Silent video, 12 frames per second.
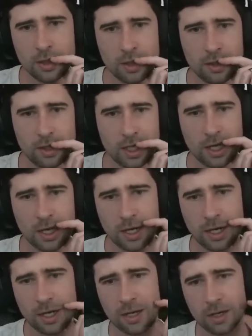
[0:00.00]
the
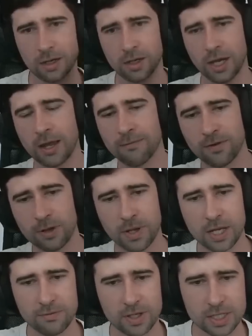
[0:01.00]

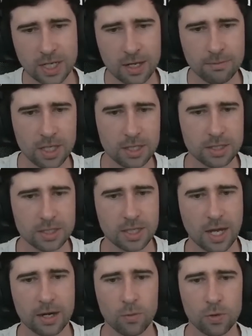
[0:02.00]
MVP this game is
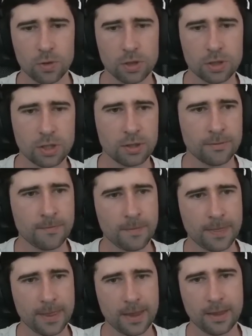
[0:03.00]
Adam Warlock.
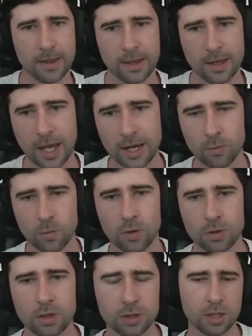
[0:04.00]
Adam
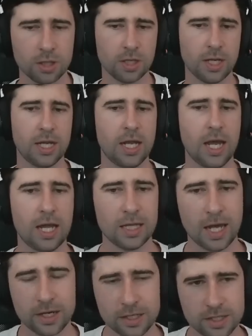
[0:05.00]
Warlock
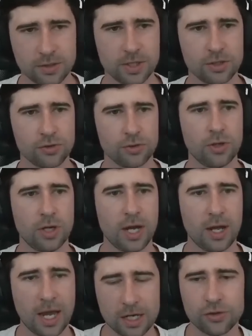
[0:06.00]
allowed us to draw
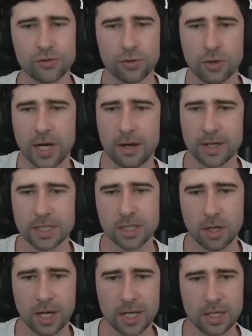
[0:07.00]
our
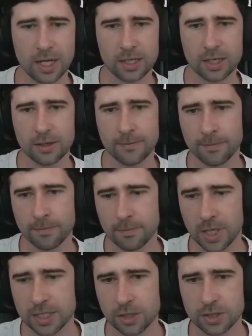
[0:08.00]
entire deck
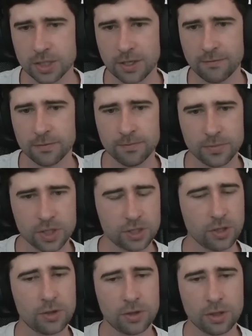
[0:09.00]
by turn 7.
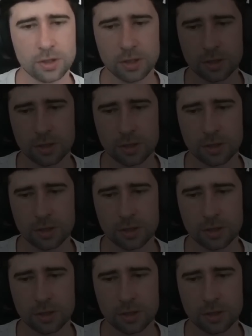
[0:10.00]
So good.